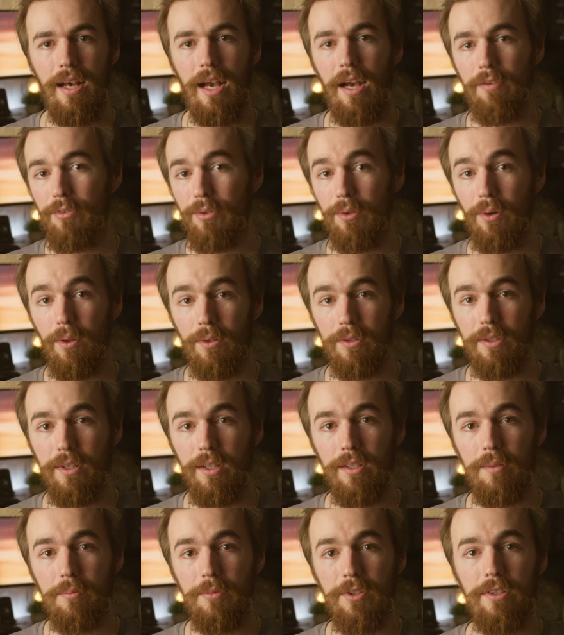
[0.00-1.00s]
After all
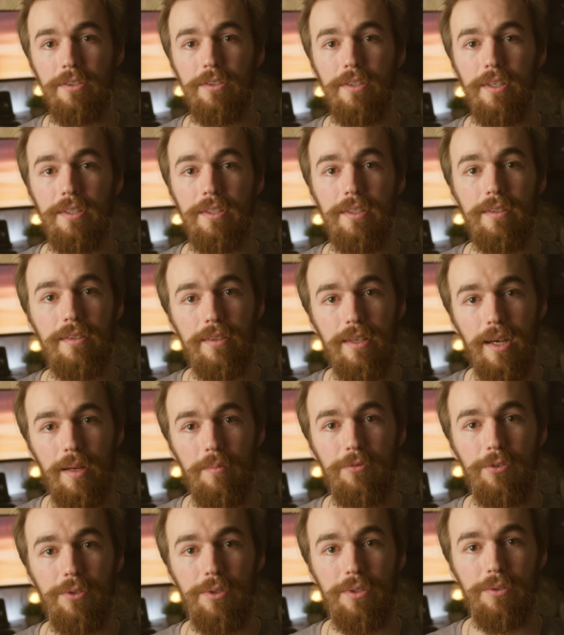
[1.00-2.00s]
columns are done, it's
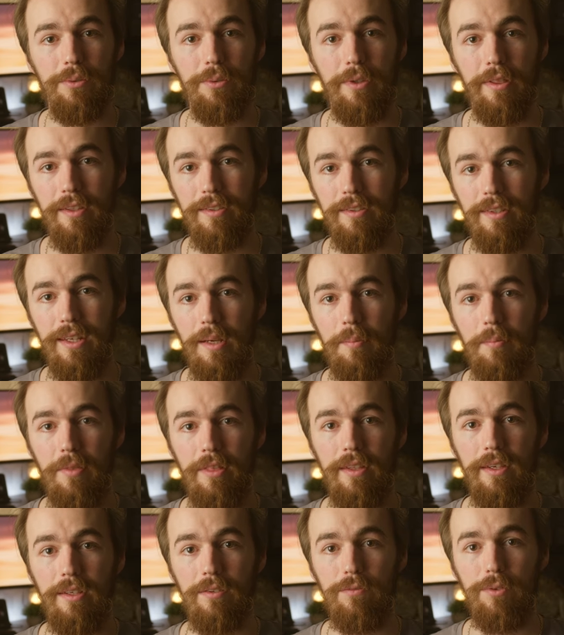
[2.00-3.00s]
time for doing the same
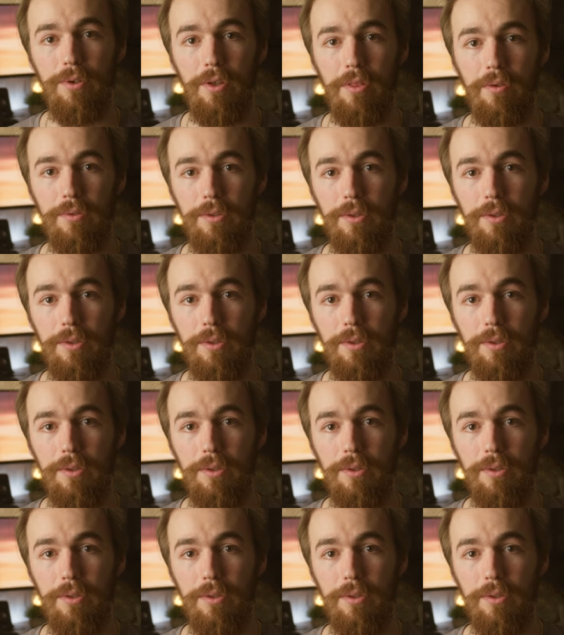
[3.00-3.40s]
thing for the